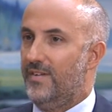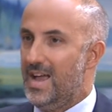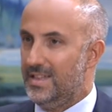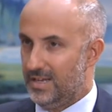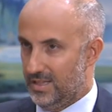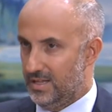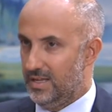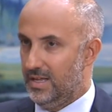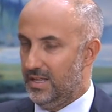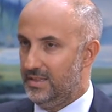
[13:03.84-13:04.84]
fighters
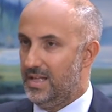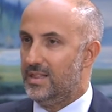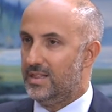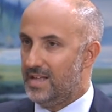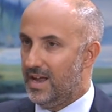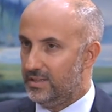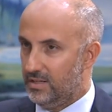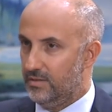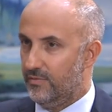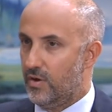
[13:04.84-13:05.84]
that
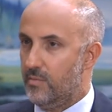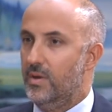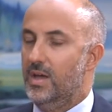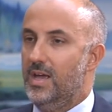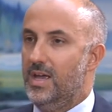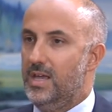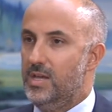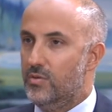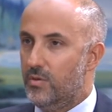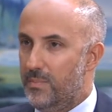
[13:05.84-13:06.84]
started from
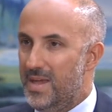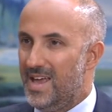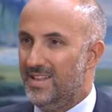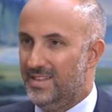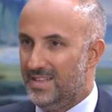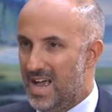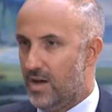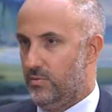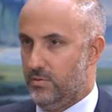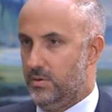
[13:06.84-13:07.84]
European
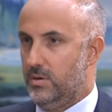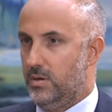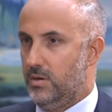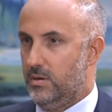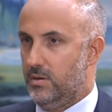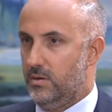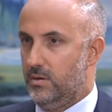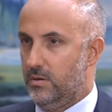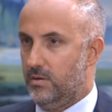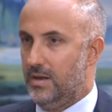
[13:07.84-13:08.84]
towns
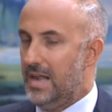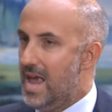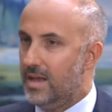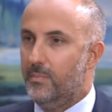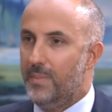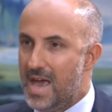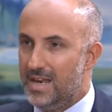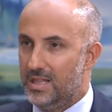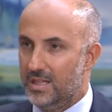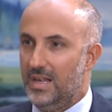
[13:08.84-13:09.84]
like
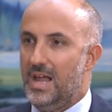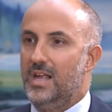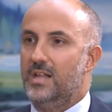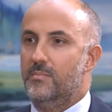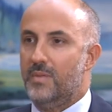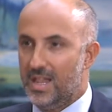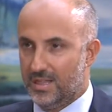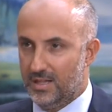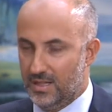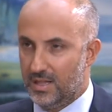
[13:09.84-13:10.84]
Paris, like
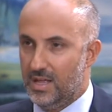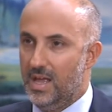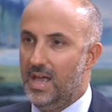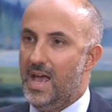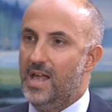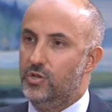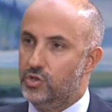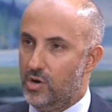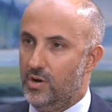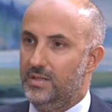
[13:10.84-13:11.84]
Brussels, and
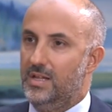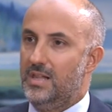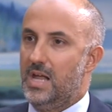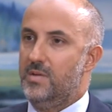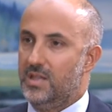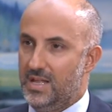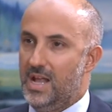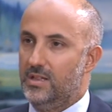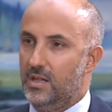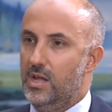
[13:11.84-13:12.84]
joined the Islamic
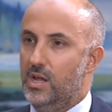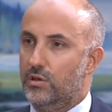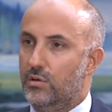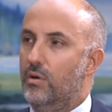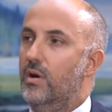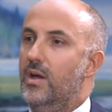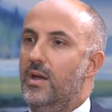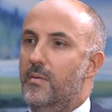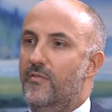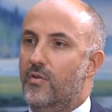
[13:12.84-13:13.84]
State. So,
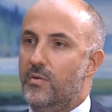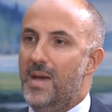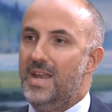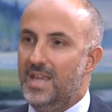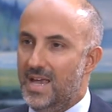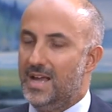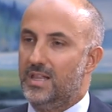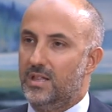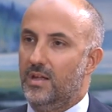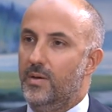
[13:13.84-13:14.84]
for many years,
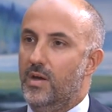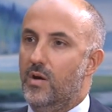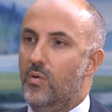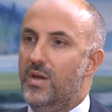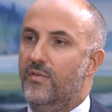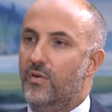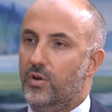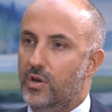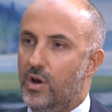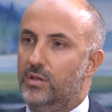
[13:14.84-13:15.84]
uh, we
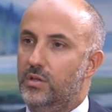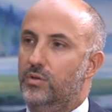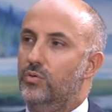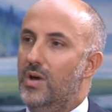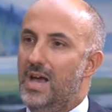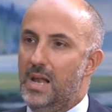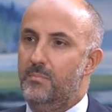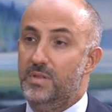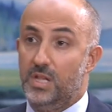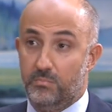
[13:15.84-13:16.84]
forgot to help
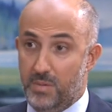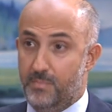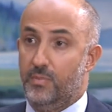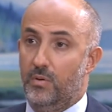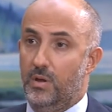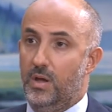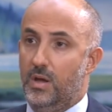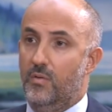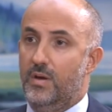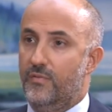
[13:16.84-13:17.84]
these people.
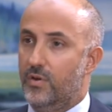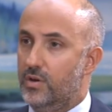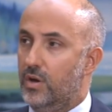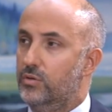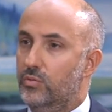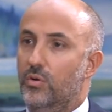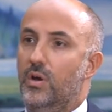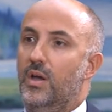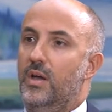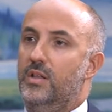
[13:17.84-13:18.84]
We forgot to
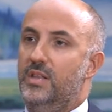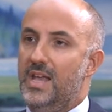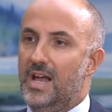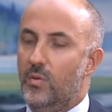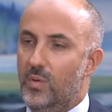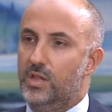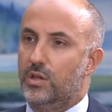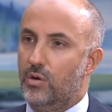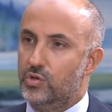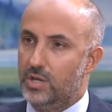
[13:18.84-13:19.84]
deal with
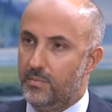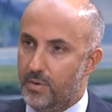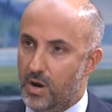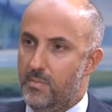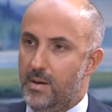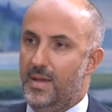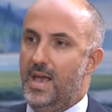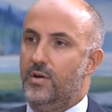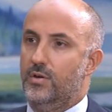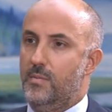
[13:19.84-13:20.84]
social problems,
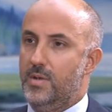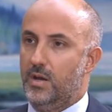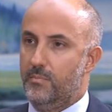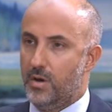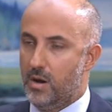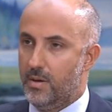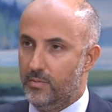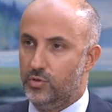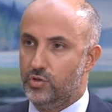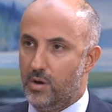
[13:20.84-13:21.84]
economical
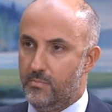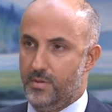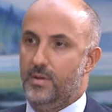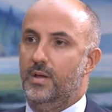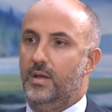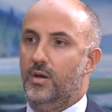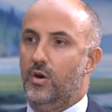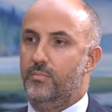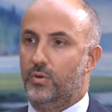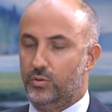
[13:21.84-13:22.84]
problems, job
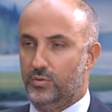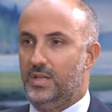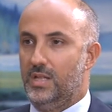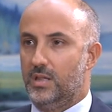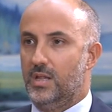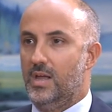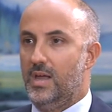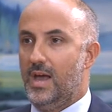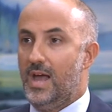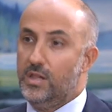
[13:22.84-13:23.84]
opportunities.
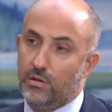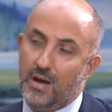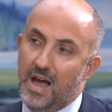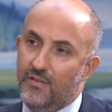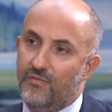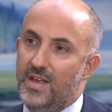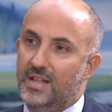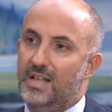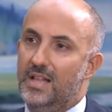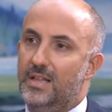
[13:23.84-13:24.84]
And so I
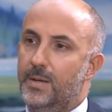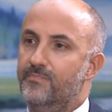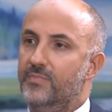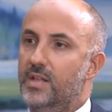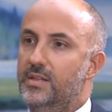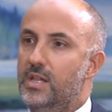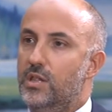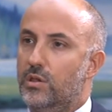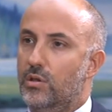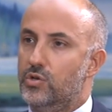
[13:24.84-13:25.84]
think that uh, this
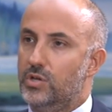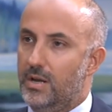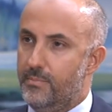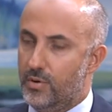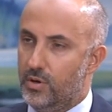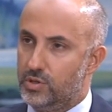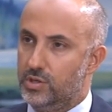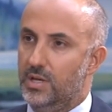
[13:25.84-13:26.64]
social approach